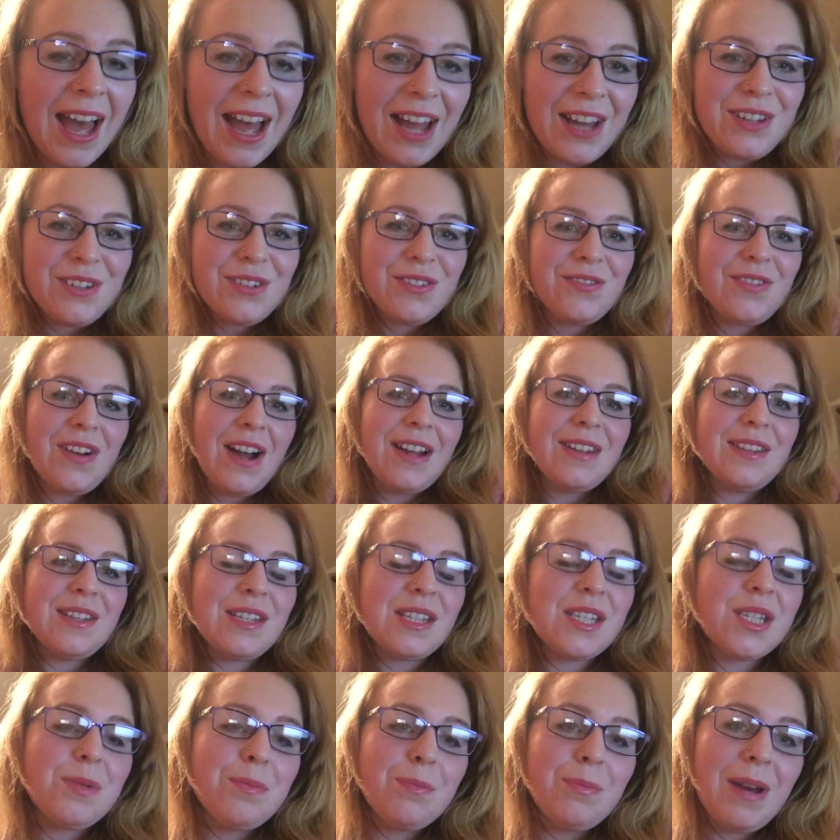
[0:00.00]
And you'll find
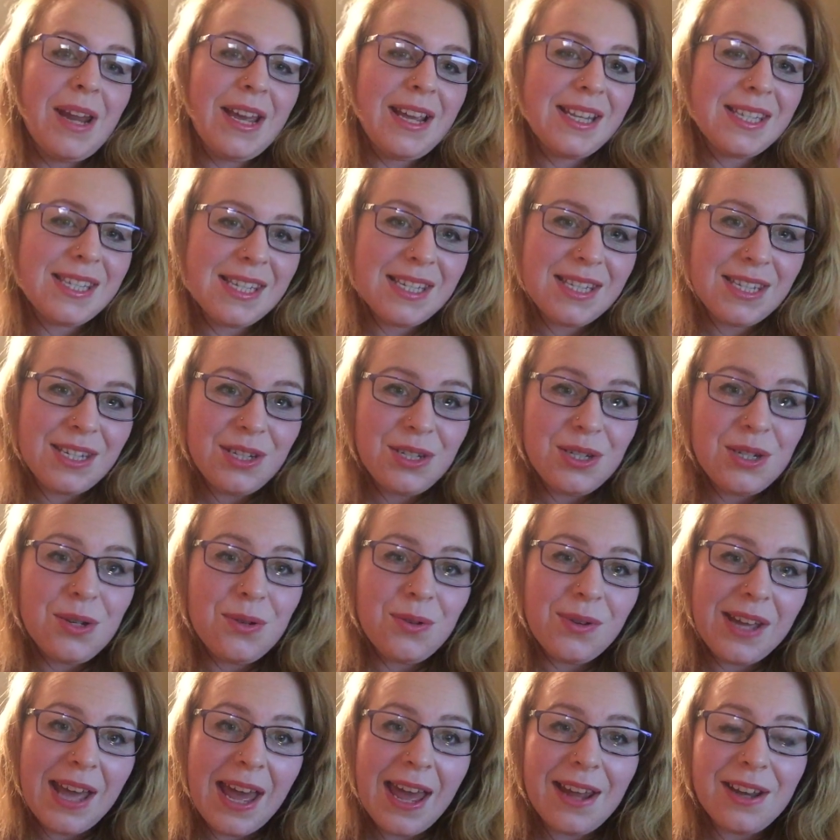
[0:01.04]
that some places you
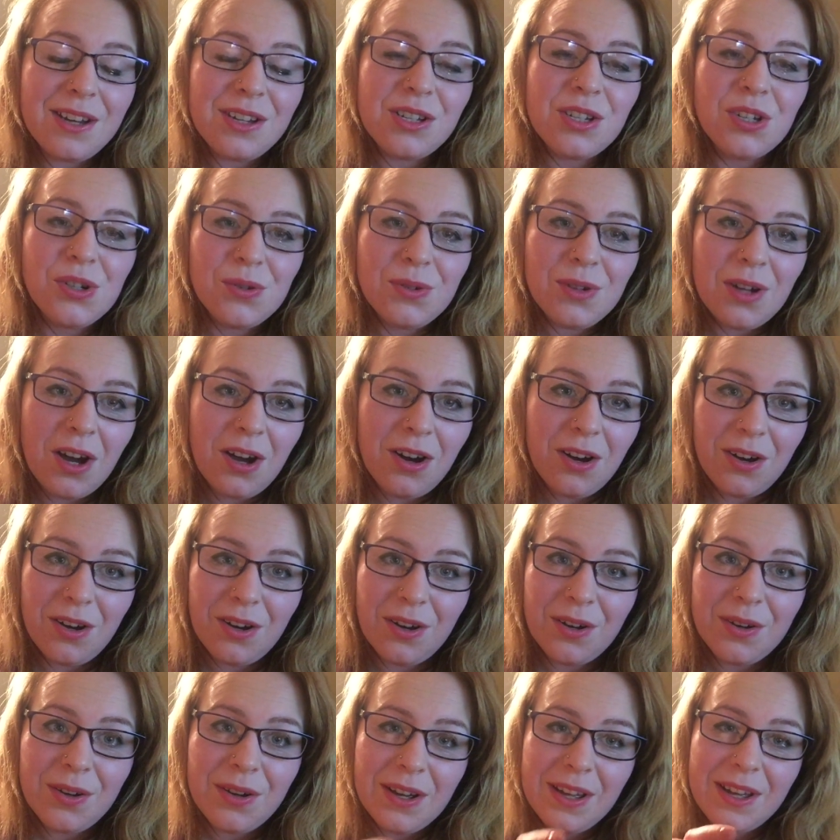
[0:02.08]
do get
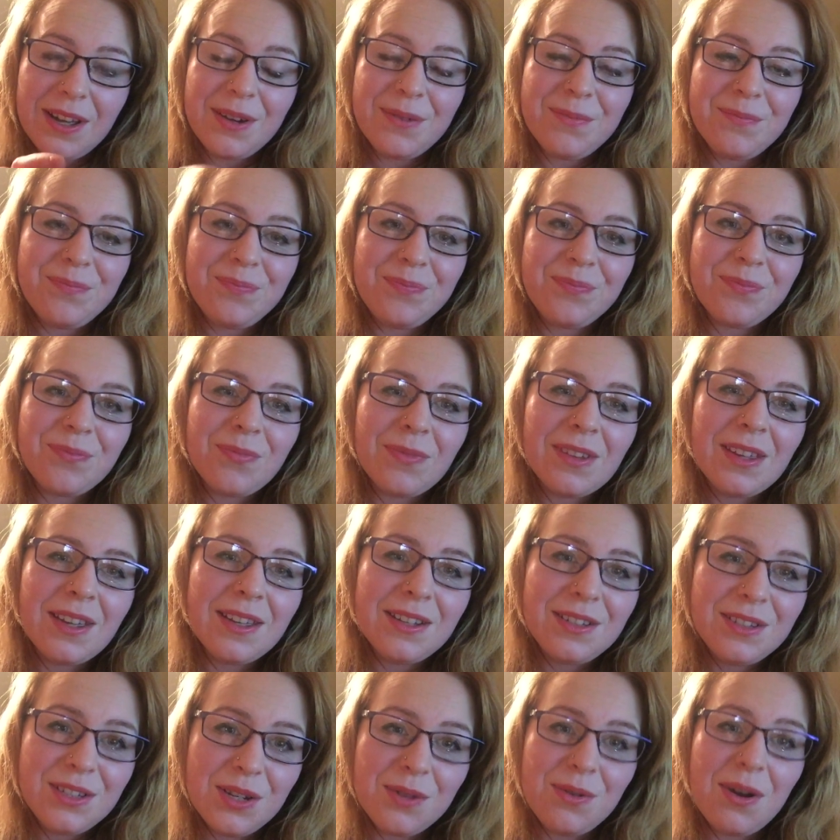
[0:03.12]

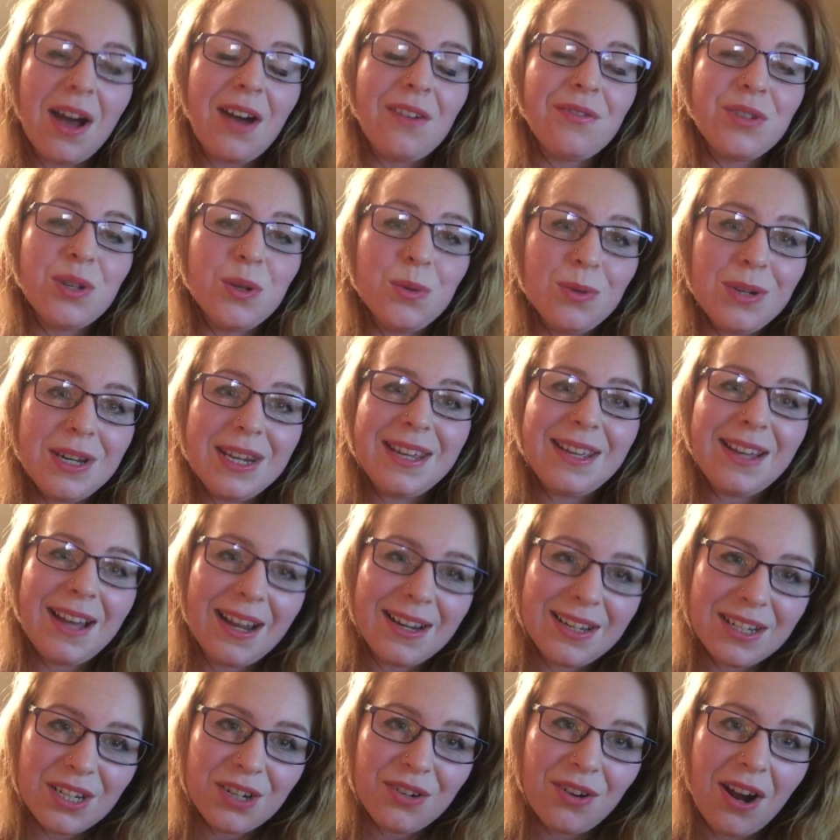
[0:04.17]
do have unique
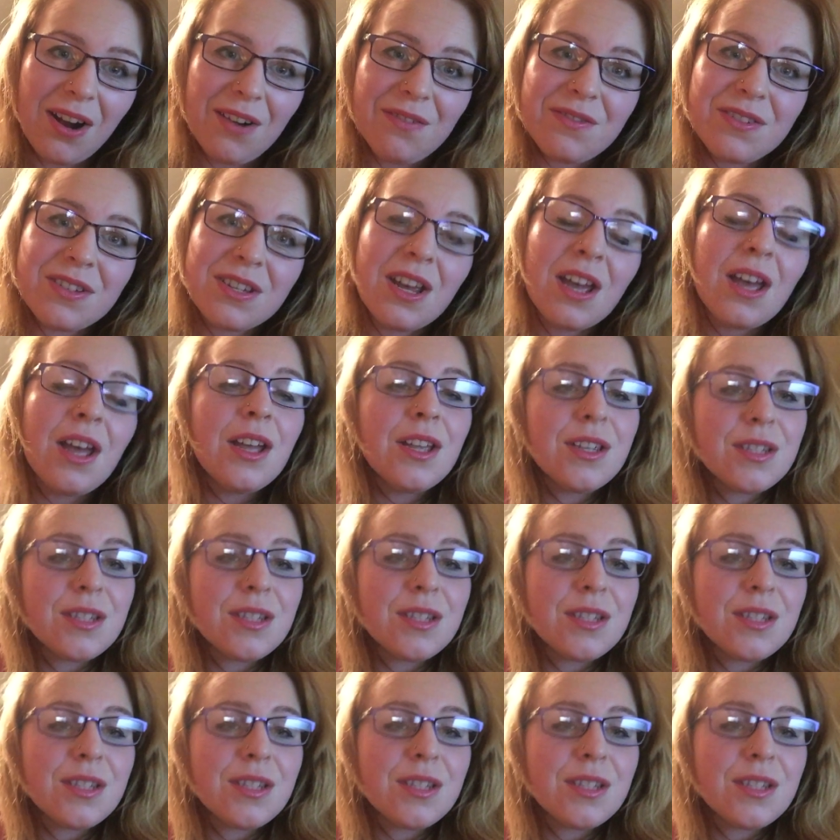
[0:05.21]
handicrafts.